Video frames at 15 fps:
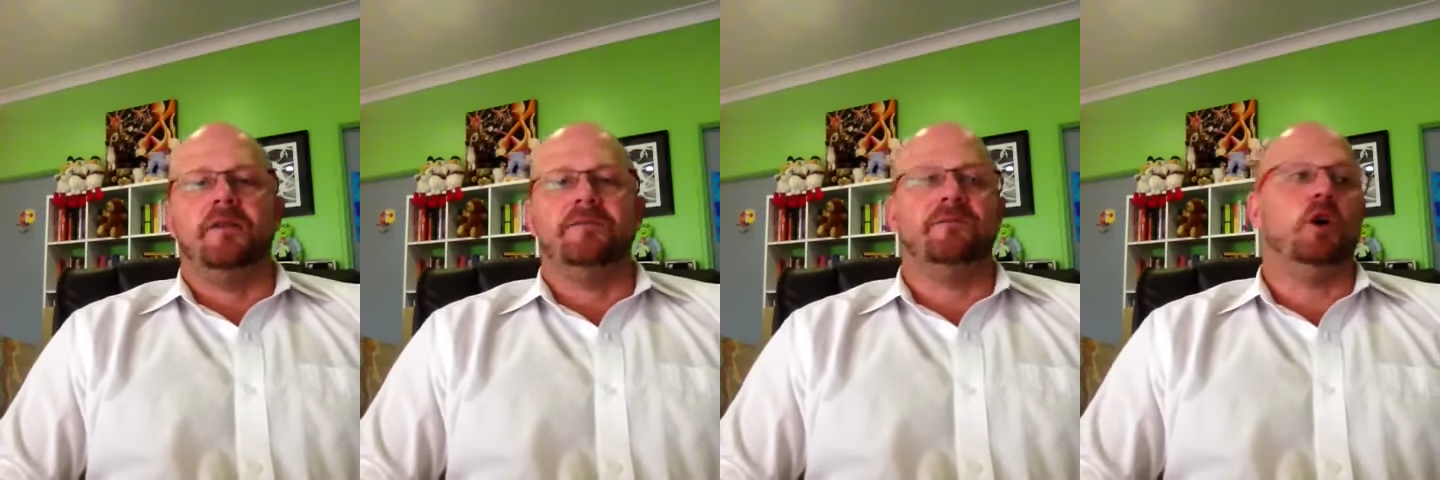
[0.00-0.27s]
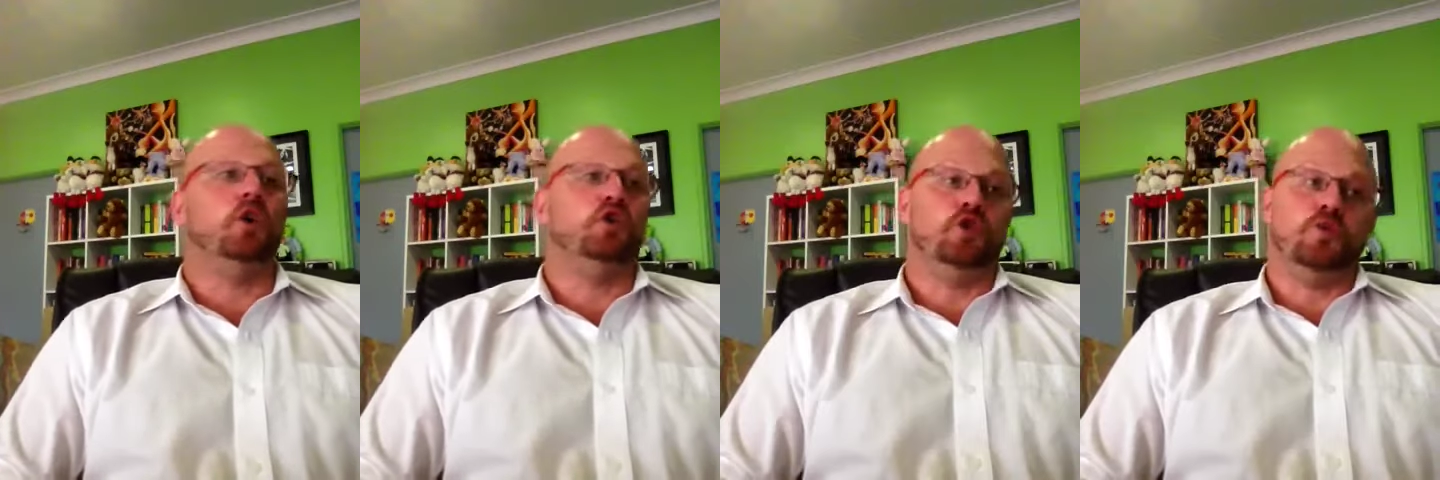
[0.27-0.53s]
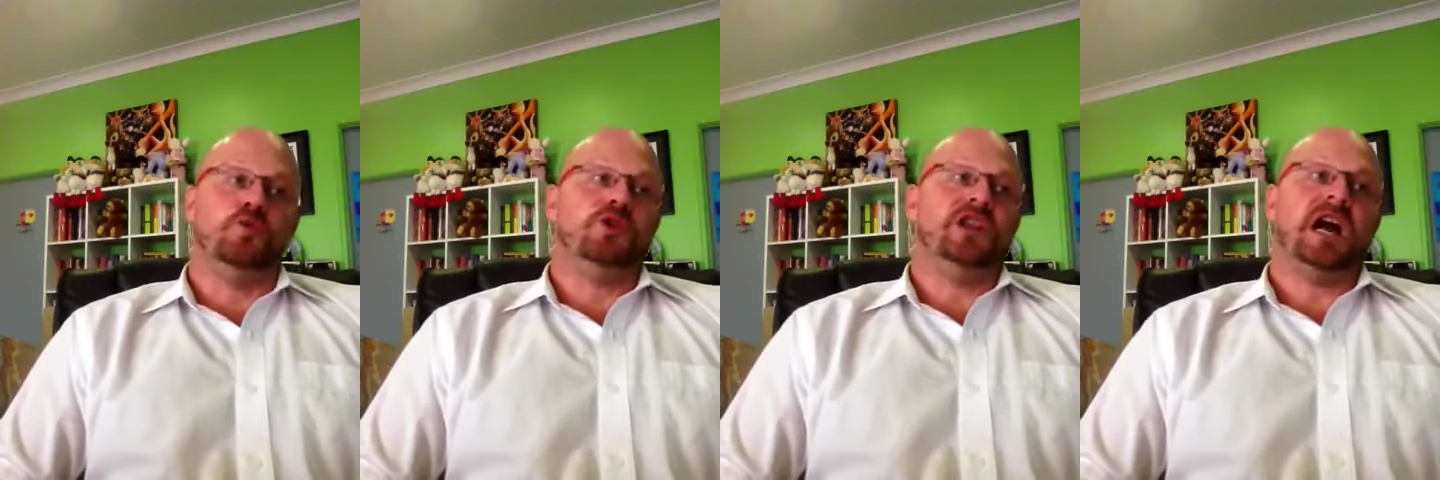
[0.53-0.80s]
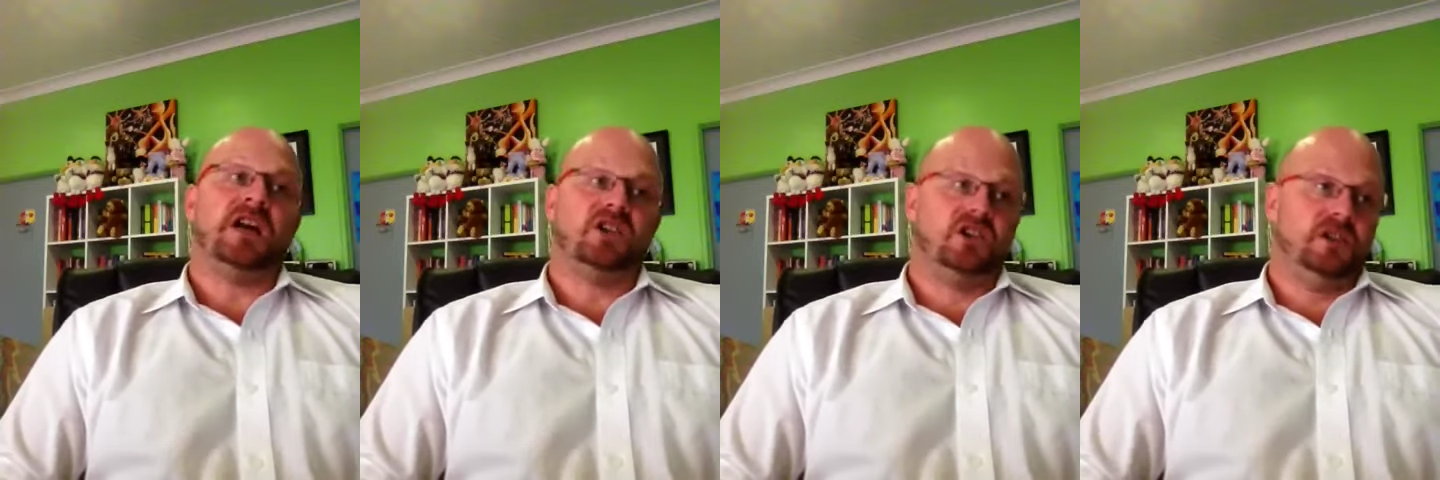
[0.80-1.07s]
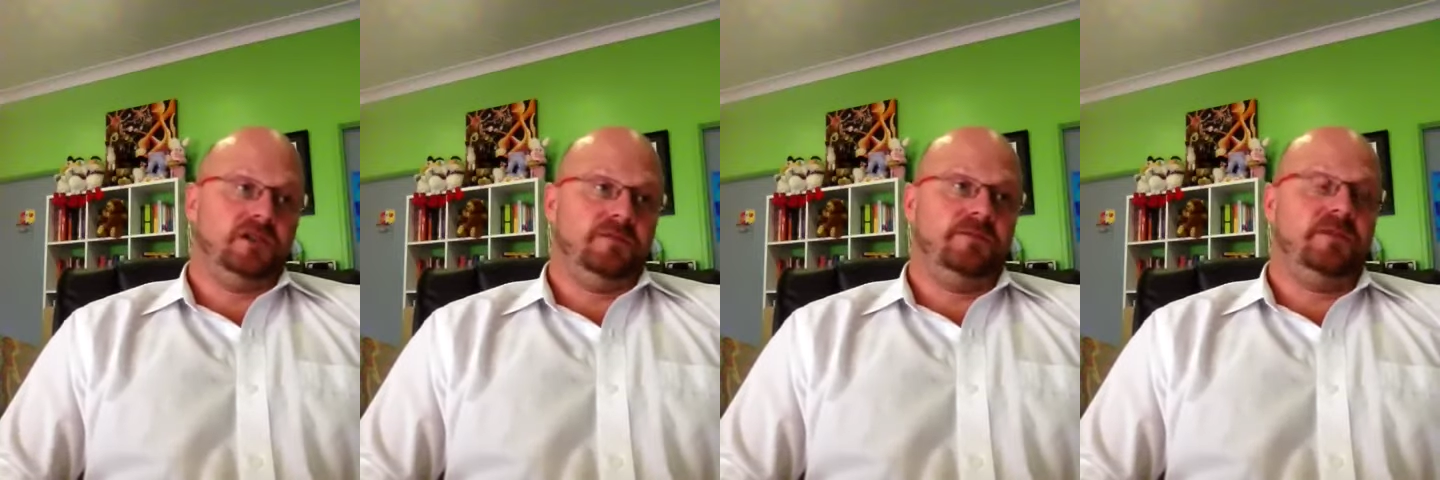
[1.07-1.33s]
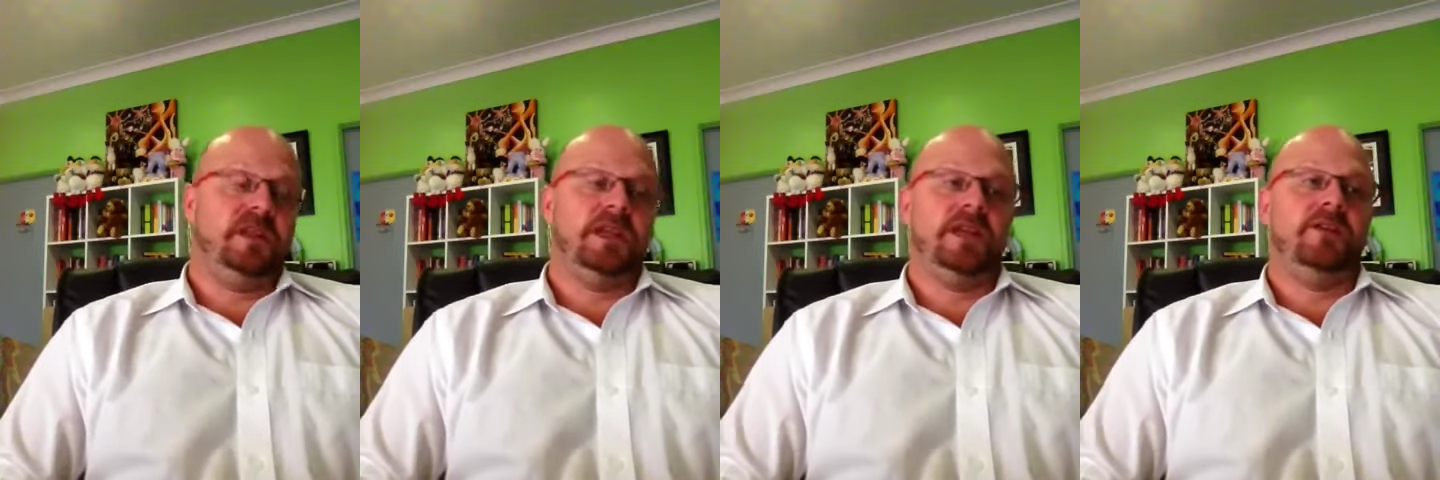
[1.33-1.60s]
volume reduction
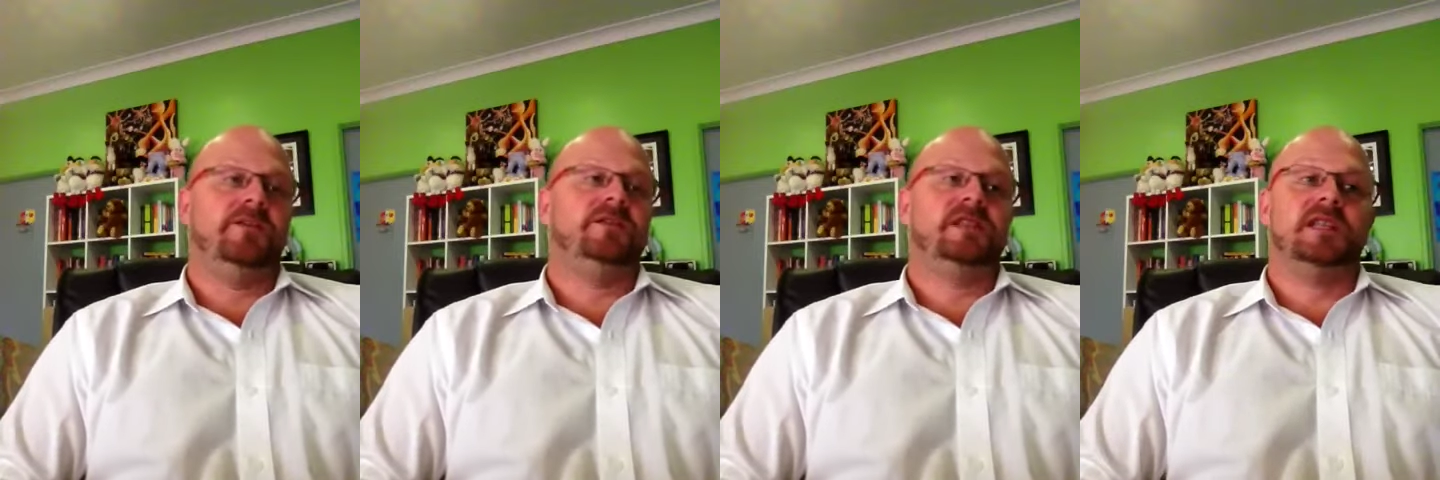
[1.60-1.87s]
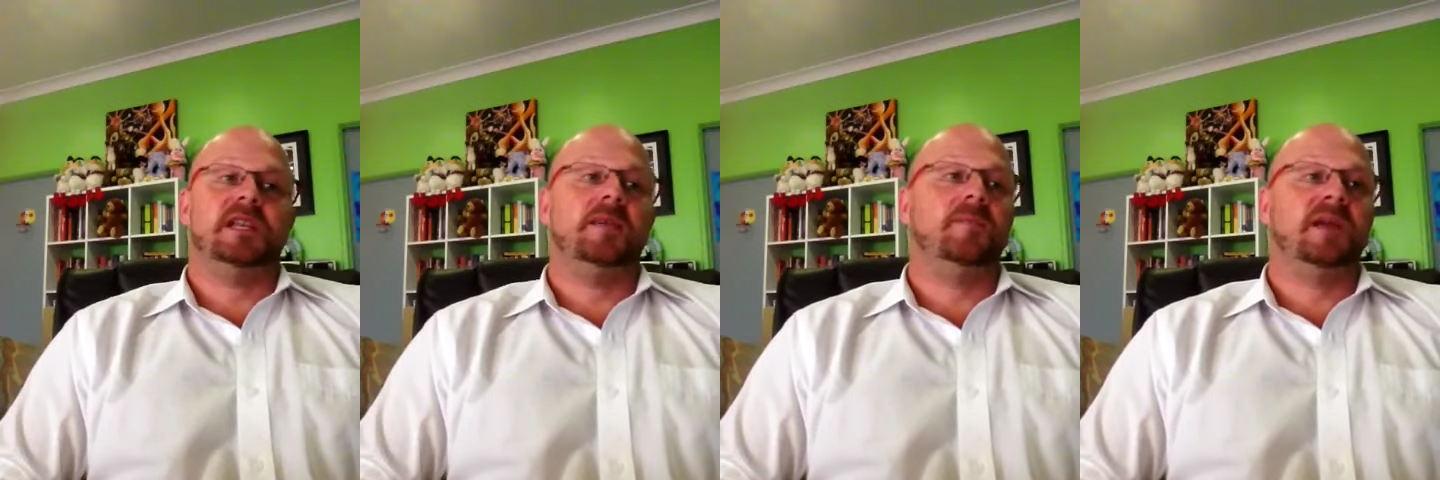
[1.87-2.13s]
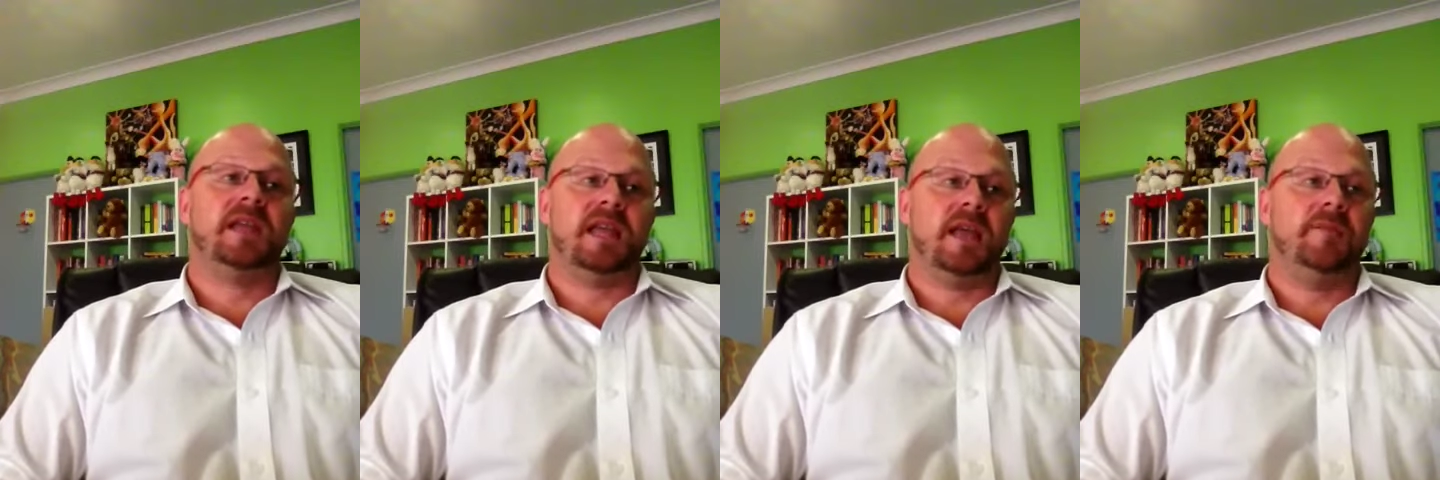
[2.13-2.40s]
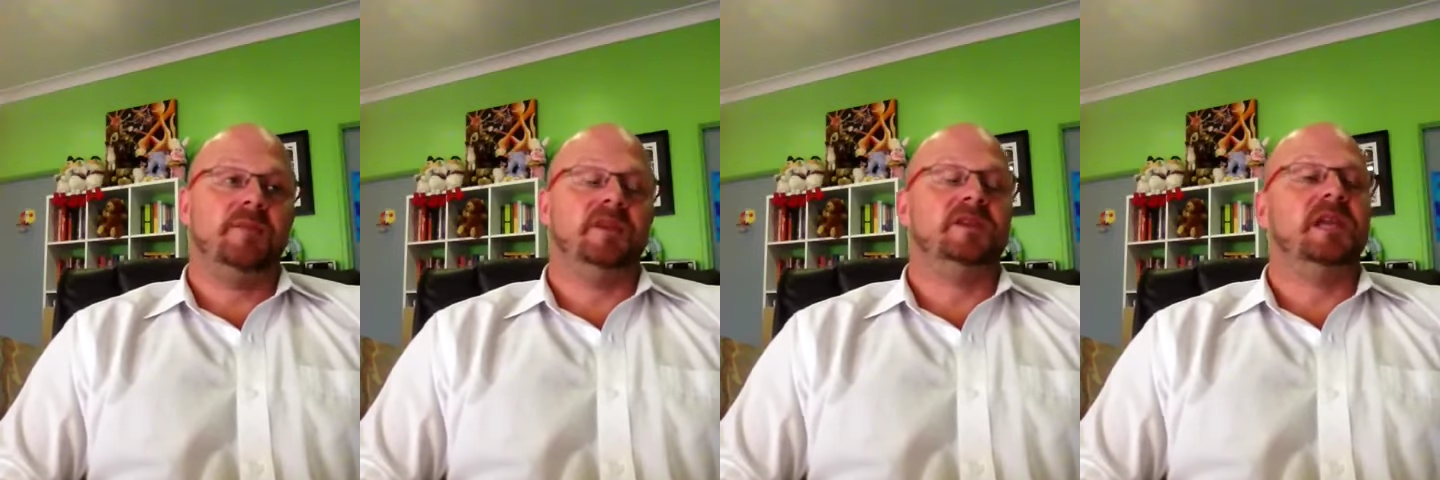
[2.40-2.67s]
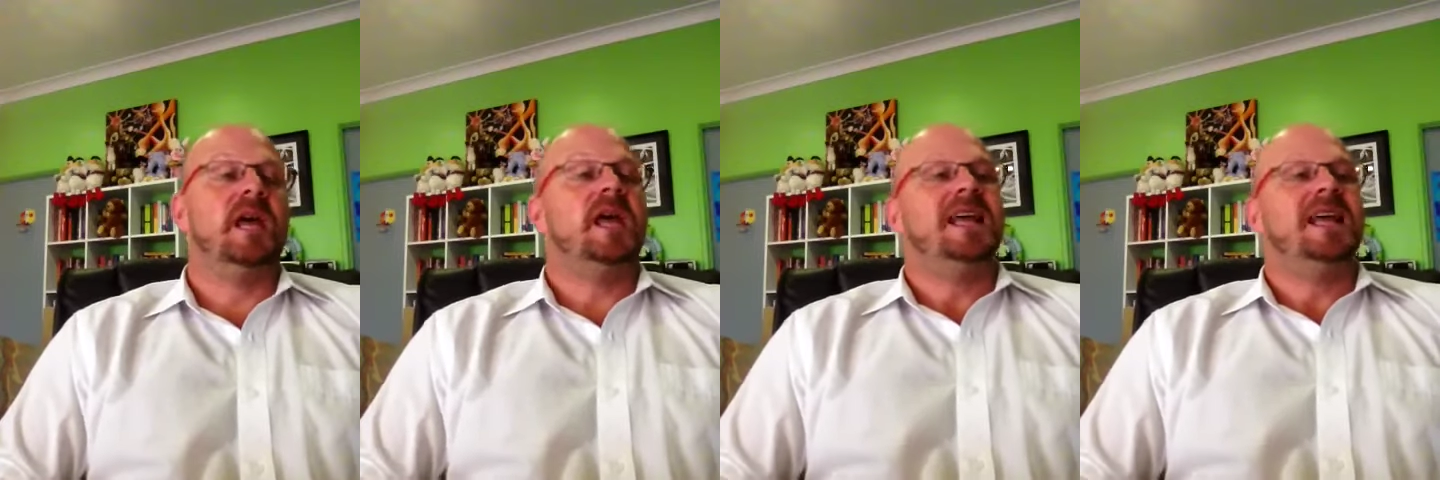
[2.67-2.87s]
in areas of the hippocampus.